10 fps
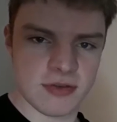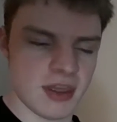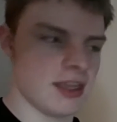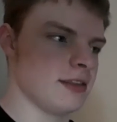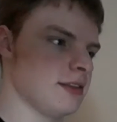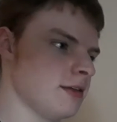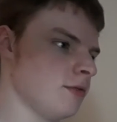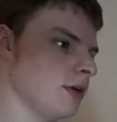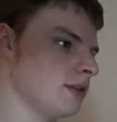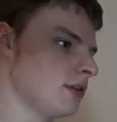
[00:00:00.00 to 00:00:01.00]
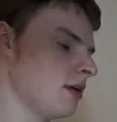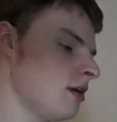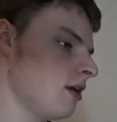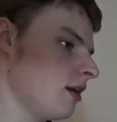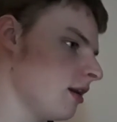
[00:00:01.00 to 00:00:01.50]
things at once.
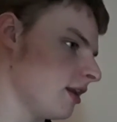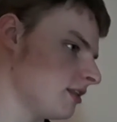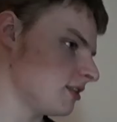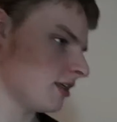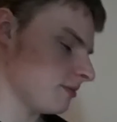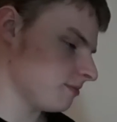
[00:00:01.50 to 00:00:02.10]
And,